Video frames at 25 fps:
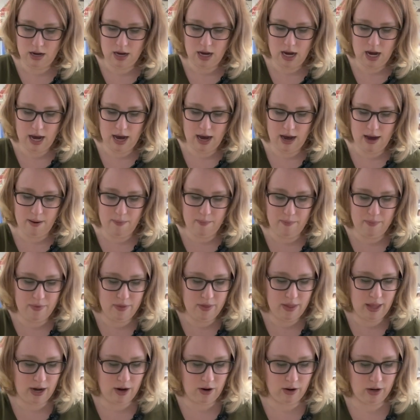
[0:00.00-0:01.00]

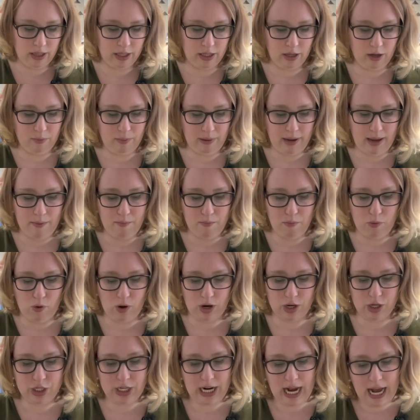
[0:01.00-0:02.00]
that are a little bit
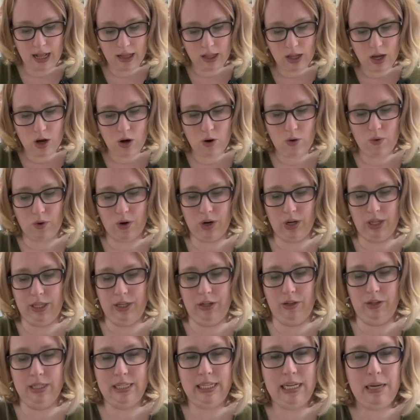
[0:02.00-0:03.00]
more shallow or a
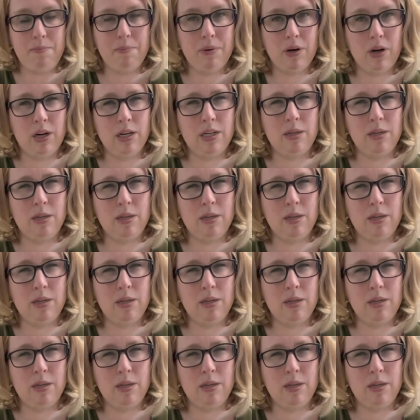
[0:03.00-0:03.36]
little deeper,